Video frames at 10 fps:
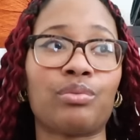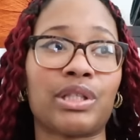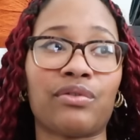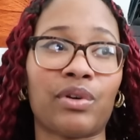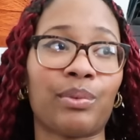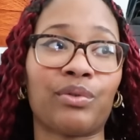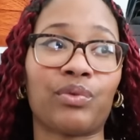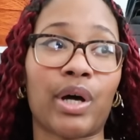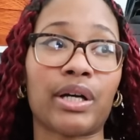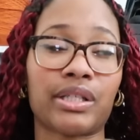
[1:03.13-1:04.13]
too busy filming
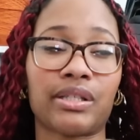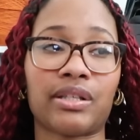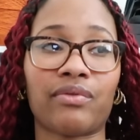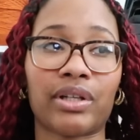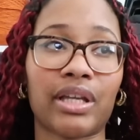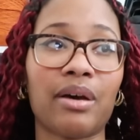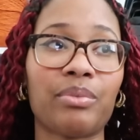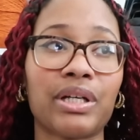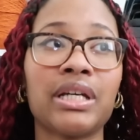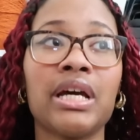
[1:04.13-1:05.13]
vlogs and stuff like that.
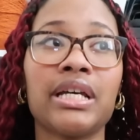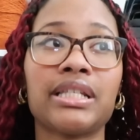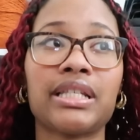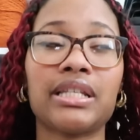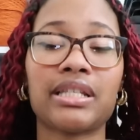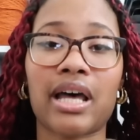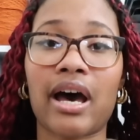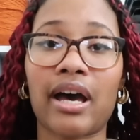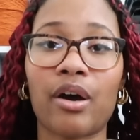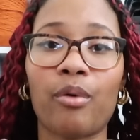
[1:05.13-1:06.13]
But since
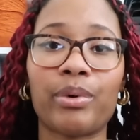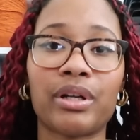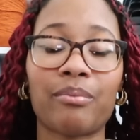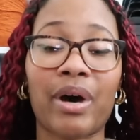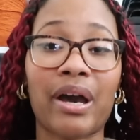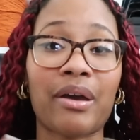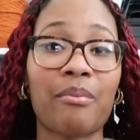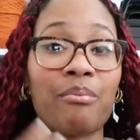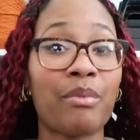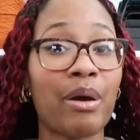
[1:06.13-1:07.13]
I opened up my
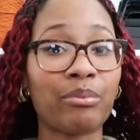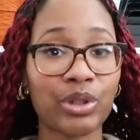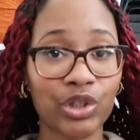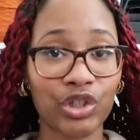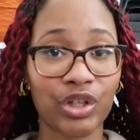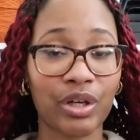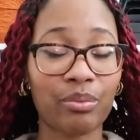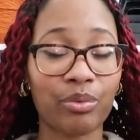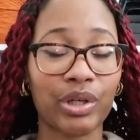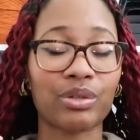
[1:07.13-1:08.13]

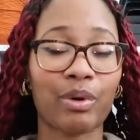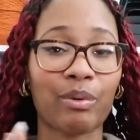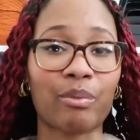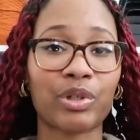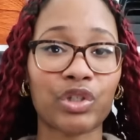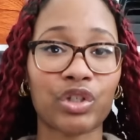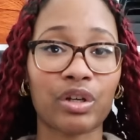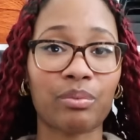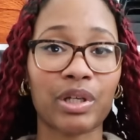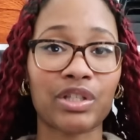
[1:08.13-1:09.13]
membership, which my
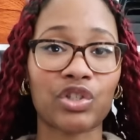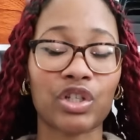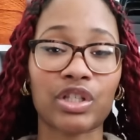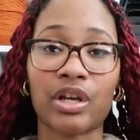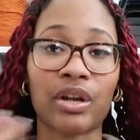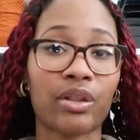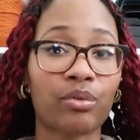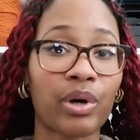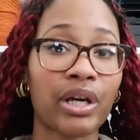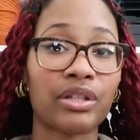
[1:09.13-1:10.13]
membership is just
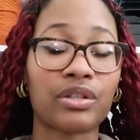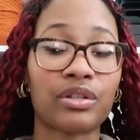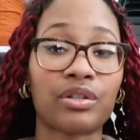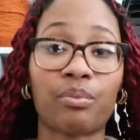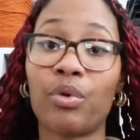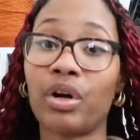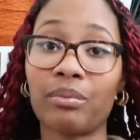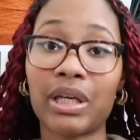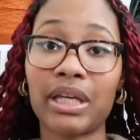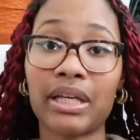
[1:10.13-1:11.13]
another way to support
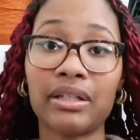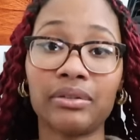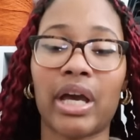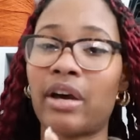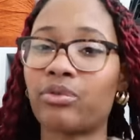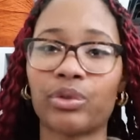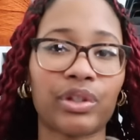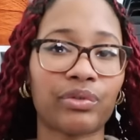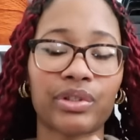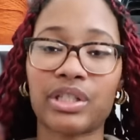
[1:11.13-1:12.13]
me, I have three
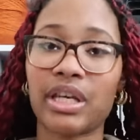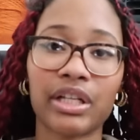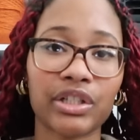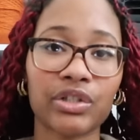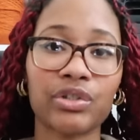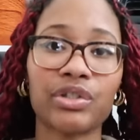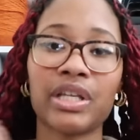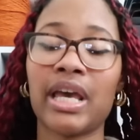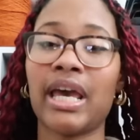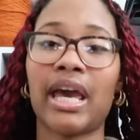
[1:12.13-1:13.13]
different tiers,
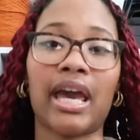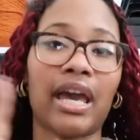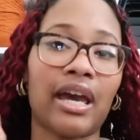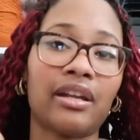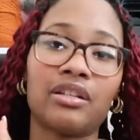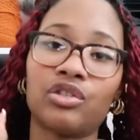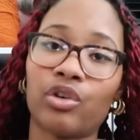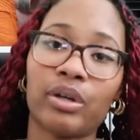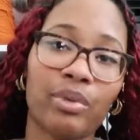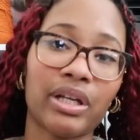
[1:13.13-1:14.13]
and
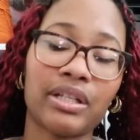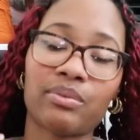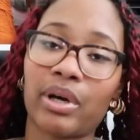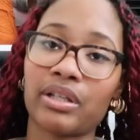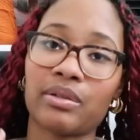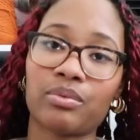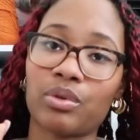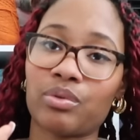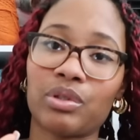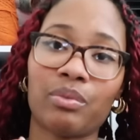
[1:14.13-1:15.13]
join button is by the
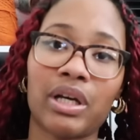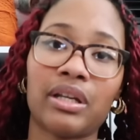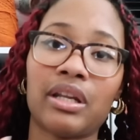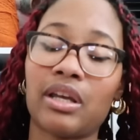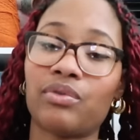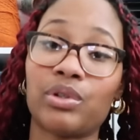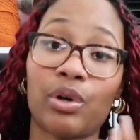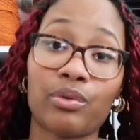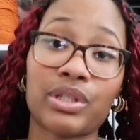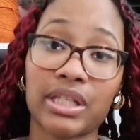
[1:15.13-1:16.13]
subscription button. If you
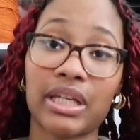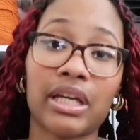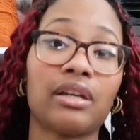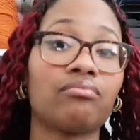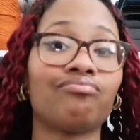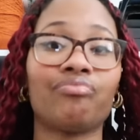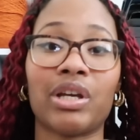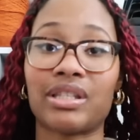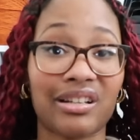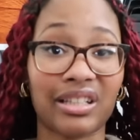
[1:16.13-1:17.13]
don't see it,
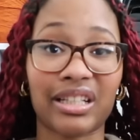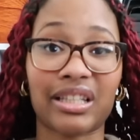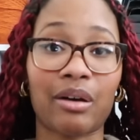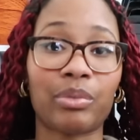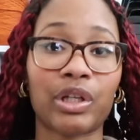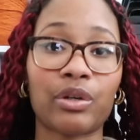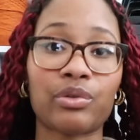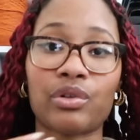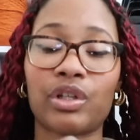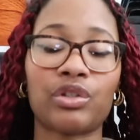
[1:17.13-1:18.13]
it's linked down below,
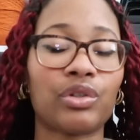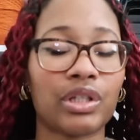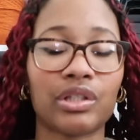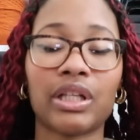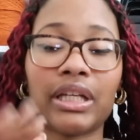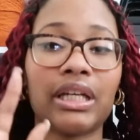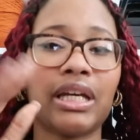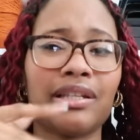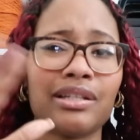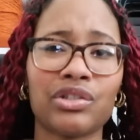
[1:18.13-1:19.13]
so then you can click
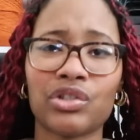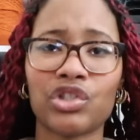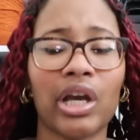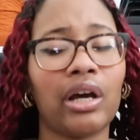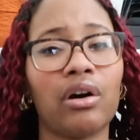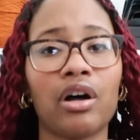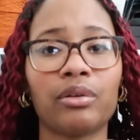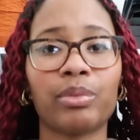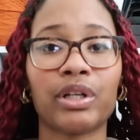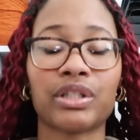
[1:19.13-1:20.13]
it and then just check out all
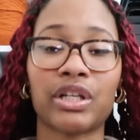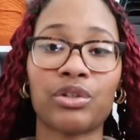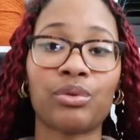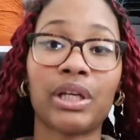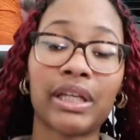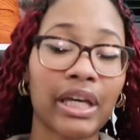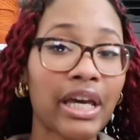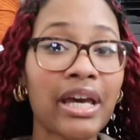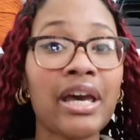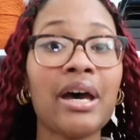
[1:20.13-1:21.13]
the perks that you can
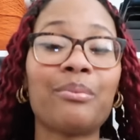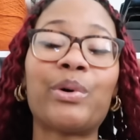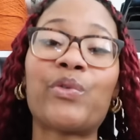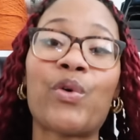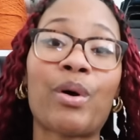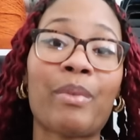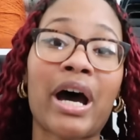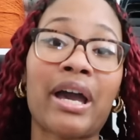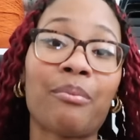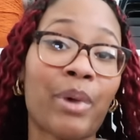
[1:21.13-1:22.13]
get. But for
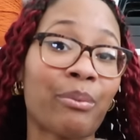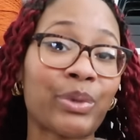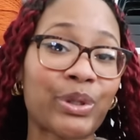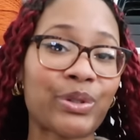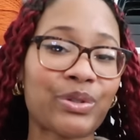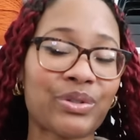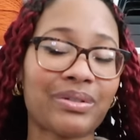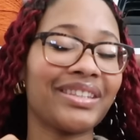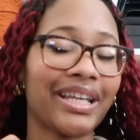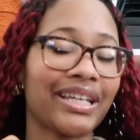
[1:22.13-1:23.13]
my
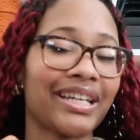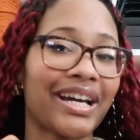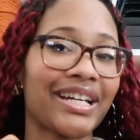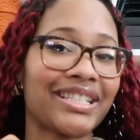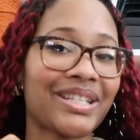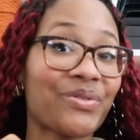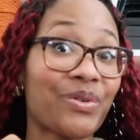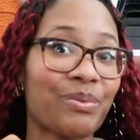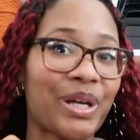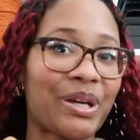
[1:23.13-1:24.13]
members, thank you guys
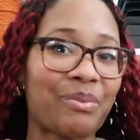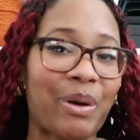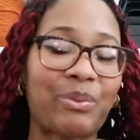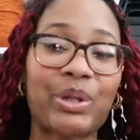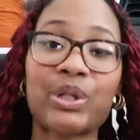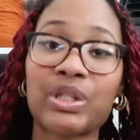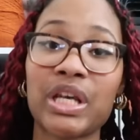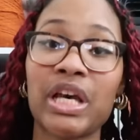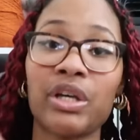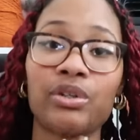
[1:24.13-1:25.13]
for being members.
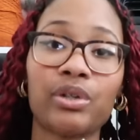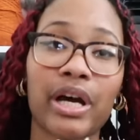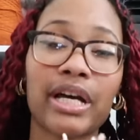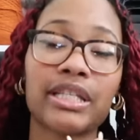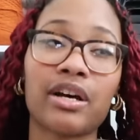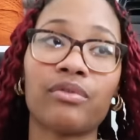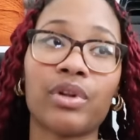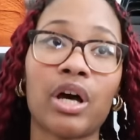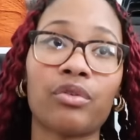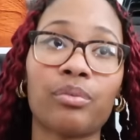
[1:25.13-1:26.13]
You guys, a
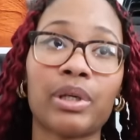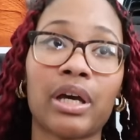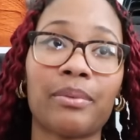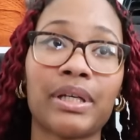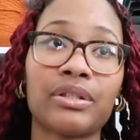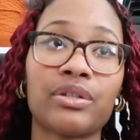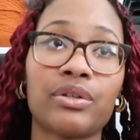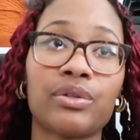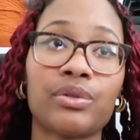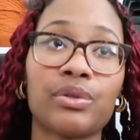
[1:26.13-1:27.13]
vlog will be coming to
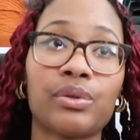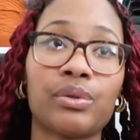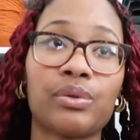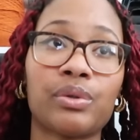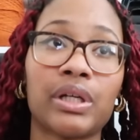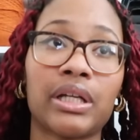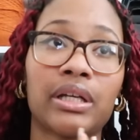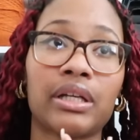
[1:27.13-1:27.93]
you.